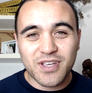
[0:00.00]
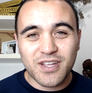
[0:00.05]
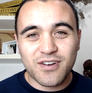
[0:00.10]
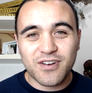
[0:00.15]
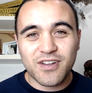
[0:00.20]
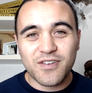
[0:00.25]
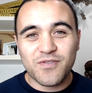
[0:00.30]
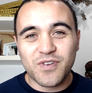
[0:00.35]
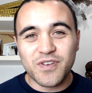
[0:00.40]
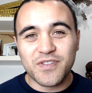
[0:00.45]

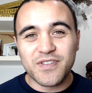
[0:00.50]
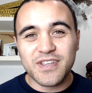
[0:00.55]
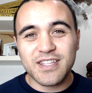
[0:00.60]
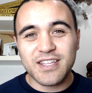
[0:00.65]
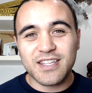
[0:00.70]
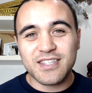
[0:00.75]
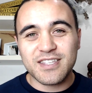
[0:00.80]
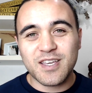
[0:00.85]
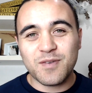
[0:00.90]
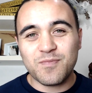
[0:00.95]
on everything
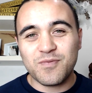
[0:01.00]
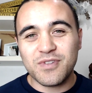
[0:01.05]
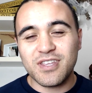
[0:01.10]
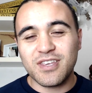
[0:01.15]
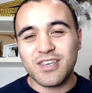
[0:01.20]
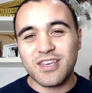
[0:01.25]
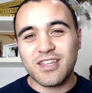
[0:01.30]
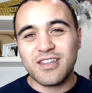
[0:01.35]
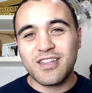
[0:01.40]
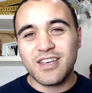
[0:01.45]
that's
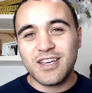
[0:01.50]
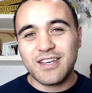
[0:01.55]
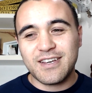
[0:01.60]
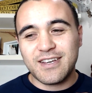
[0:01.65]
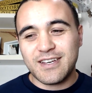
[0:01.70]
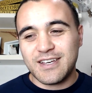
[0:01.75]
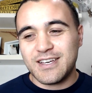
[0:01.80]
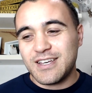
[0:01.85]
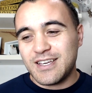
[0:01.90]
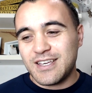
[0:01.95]
happening, and
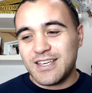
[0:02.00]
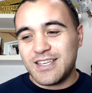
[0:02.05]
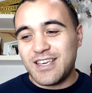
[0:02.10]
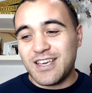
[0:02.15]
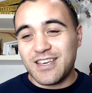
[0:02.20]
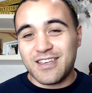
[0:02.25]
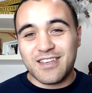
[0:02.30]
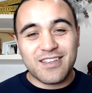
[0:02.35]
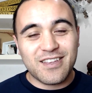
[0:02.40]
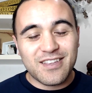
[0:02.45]

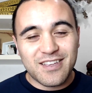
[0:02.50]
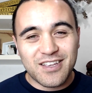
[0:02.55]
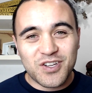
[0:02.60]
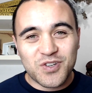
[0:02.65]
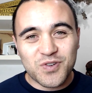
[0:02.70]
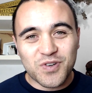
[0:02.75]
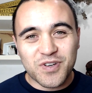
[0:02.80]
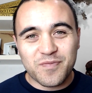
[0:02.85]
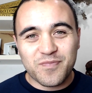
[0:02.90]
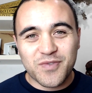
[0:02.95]

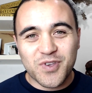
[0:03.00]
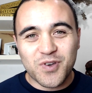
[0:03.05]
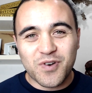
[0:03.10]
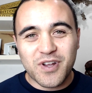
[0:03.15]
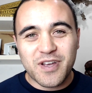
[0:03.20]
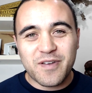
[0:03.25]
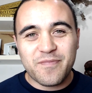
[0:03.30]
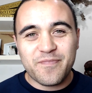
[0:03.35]
enjoy. Kia ora.